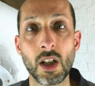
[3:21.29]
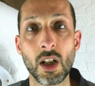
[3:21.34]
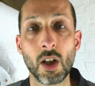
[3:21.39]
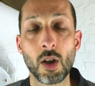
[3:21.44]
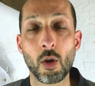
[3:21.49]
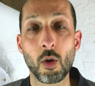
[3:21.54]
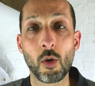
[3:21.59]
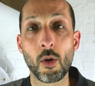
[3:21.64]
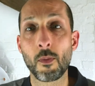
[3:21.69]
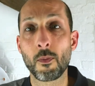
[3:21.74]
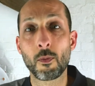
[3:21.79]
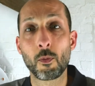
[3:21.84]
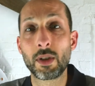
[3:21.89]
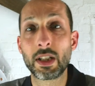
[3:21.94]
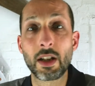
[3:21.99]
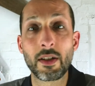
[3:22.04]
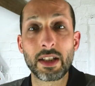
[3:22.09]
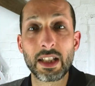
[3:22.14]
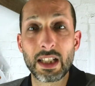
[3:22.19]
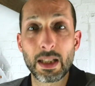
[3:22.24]
Or we
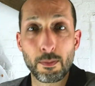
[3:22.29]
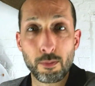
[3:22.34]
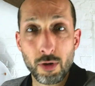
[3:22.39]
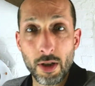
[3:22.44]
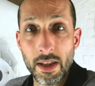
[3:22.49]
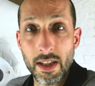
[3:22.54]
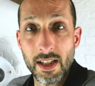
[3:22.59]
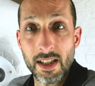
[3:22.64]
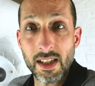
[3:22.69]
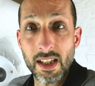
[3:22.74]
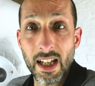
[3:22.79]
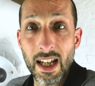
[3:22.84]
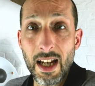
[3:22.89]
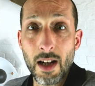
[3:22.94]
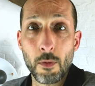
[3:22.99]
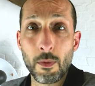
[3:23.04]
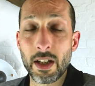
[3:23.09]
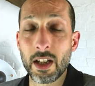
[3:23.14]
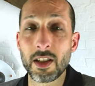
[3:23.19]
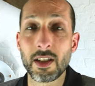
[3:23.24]
don't need to print this thing out.
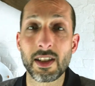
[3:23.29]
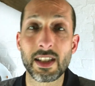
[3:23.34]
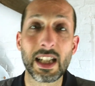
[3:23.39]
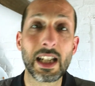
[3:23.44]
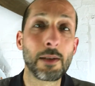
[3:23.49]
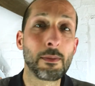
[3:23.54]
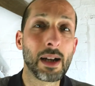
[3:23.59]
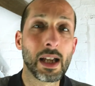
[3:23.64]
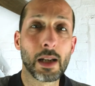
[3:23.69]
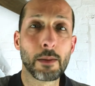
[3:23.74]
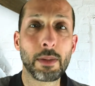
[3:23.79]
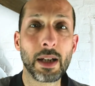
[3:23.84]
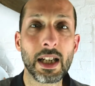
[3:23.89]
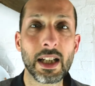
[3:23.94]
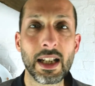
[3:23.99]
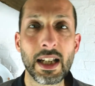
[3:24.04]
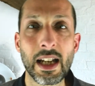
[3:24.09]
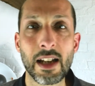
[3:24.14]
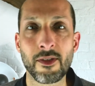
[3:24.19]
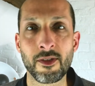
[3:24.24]
We can just email a
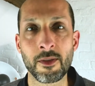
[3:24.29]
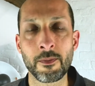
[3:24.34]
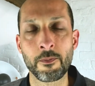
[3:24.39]
PDF.